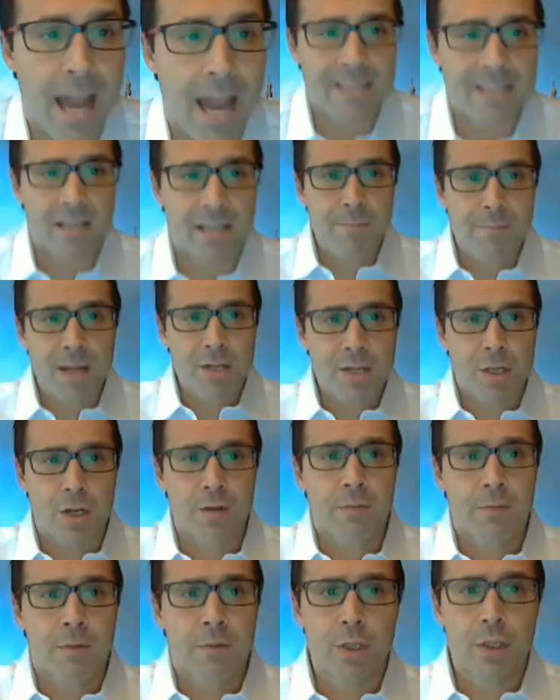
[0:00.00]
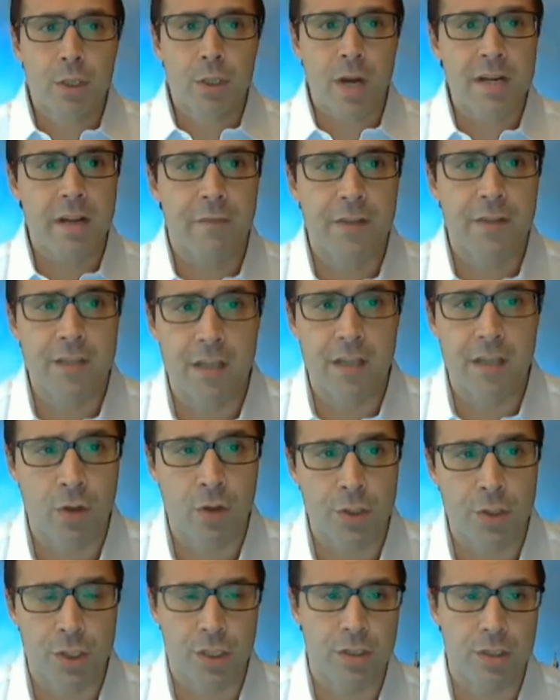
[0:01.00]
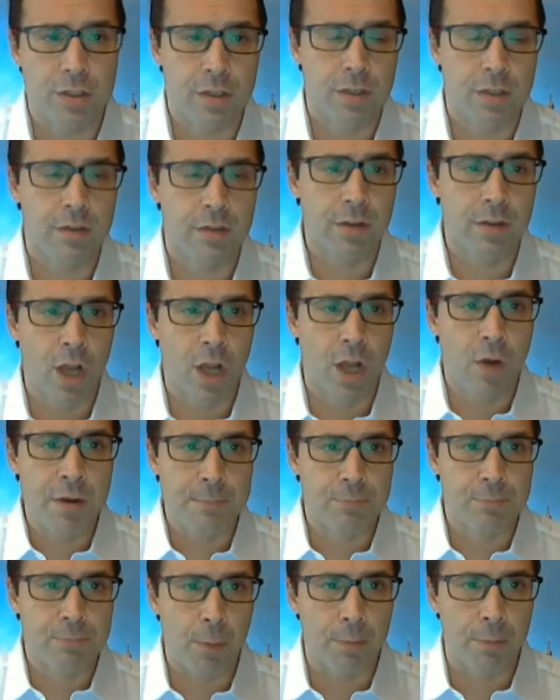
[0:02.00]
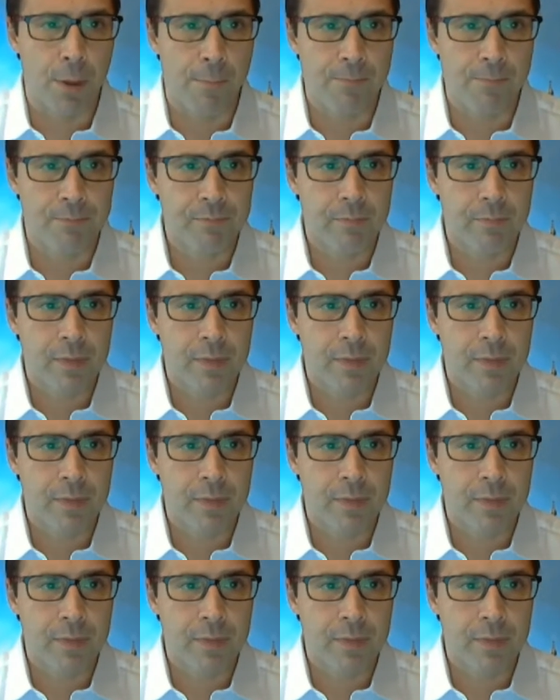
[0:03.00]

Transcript: As I've mentioned, the trade deficit is not just the only problem.